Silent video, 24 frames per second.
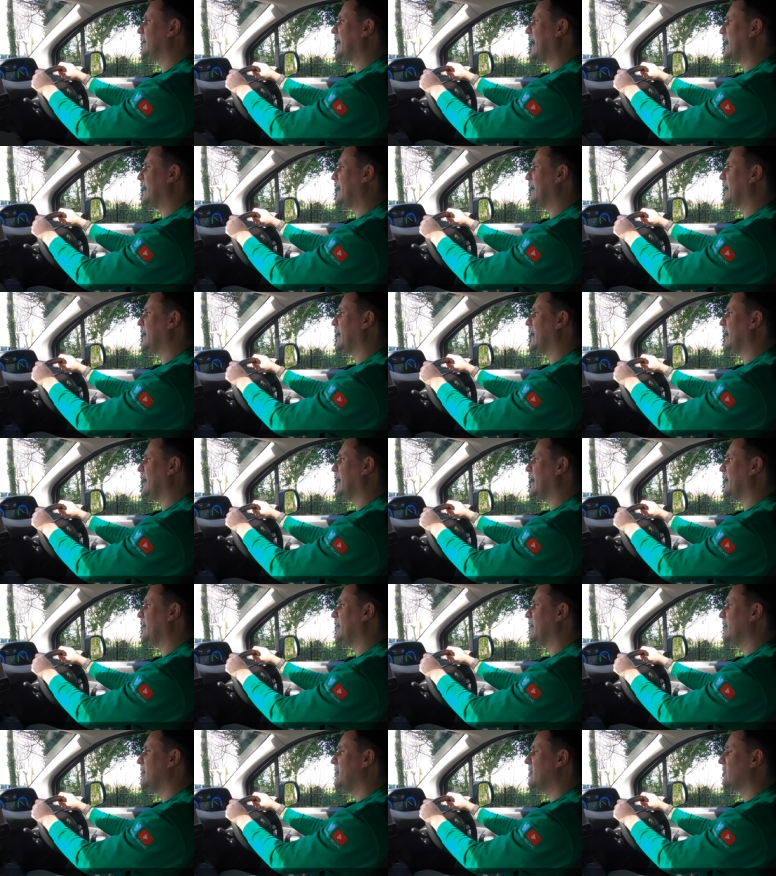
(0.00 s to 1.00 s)
getting
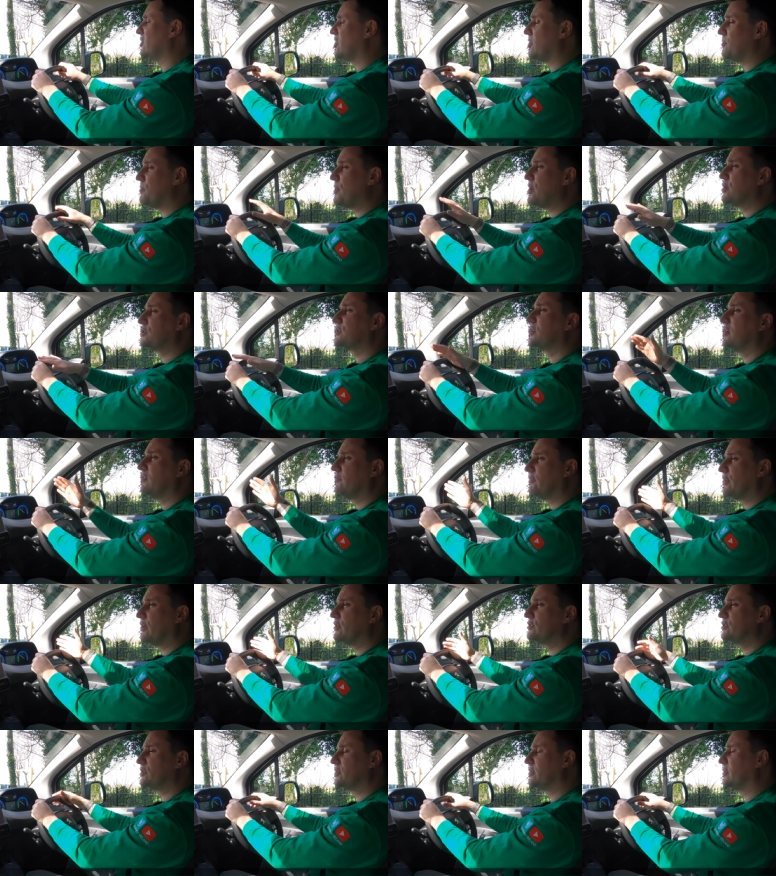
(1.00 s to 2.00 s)
a commercial
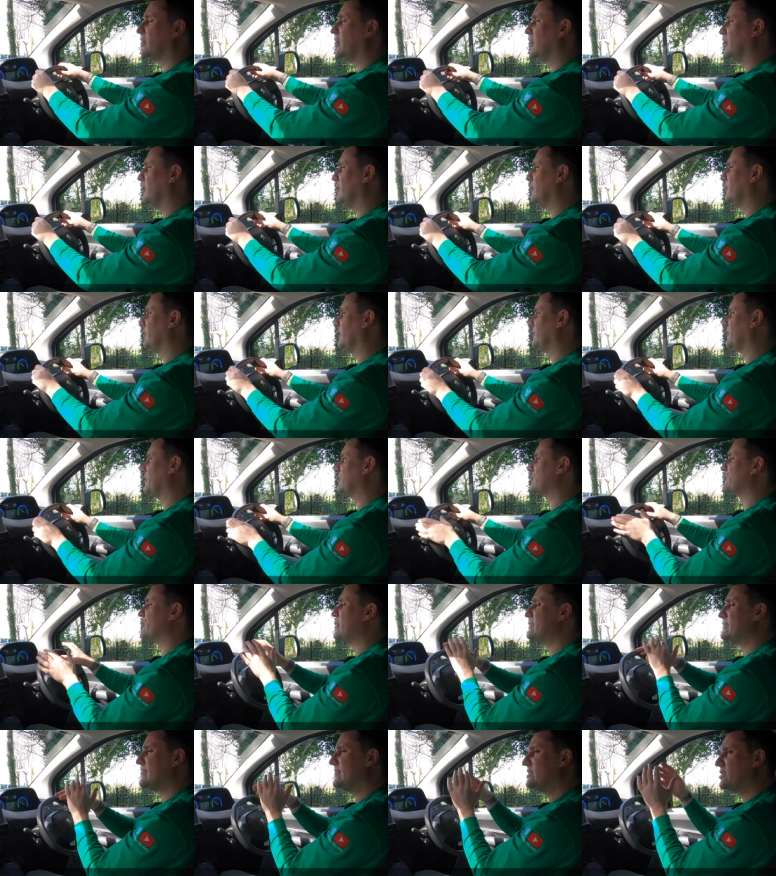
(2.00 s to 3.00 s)
version of, if they're
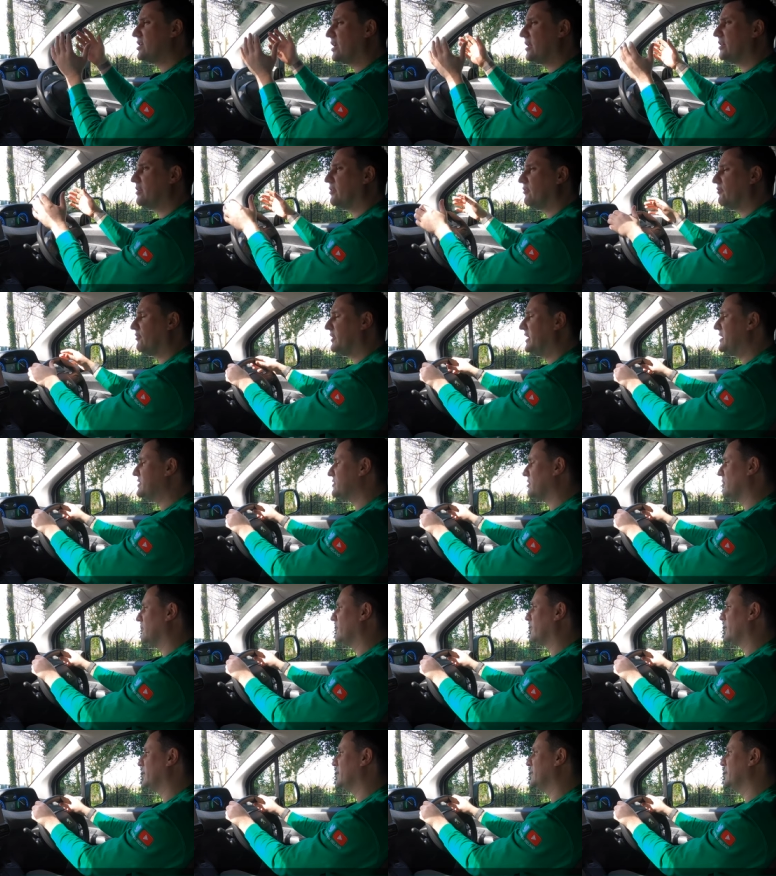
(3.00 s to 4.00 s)
transitioning their fleet
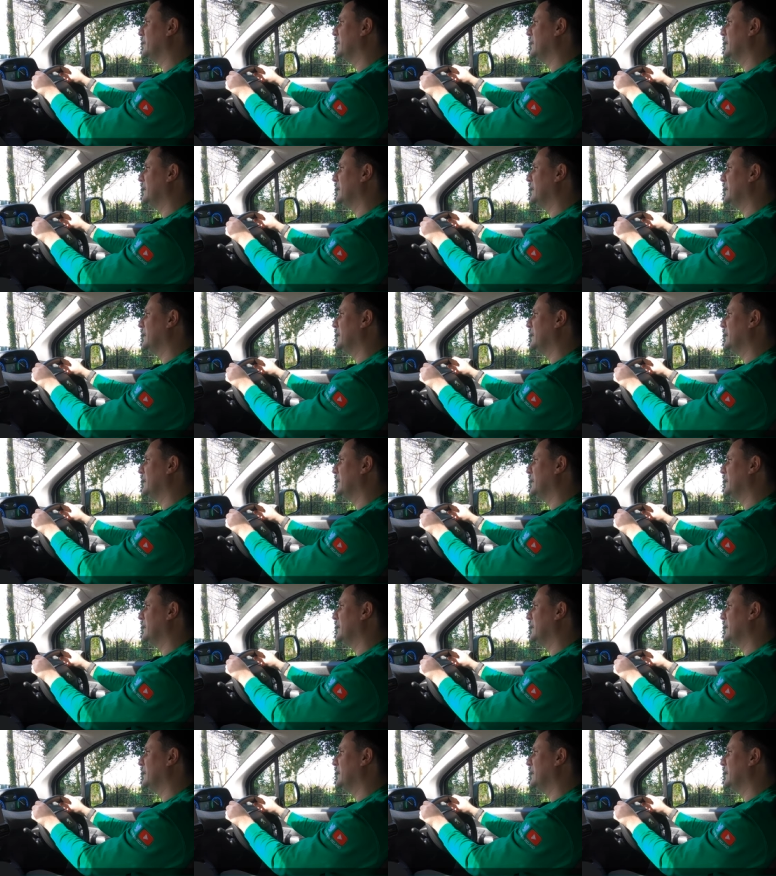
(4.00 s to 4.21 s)
over.